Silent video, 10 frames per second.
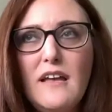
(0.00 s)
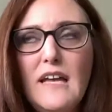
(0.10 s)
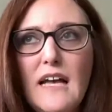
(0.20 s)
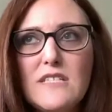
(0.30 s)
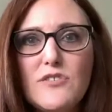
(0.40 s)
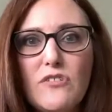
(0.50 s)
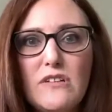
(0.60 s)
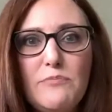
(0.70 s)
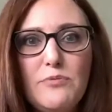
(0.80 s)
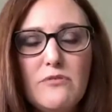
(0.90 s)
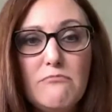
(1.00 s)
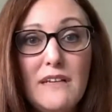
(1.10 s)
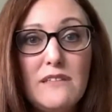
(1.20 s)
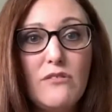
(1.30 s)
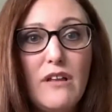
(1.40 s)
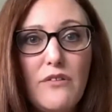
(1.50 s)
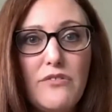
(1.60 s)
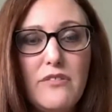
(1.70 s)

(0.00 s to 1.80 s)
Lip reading: It has certainly put mental health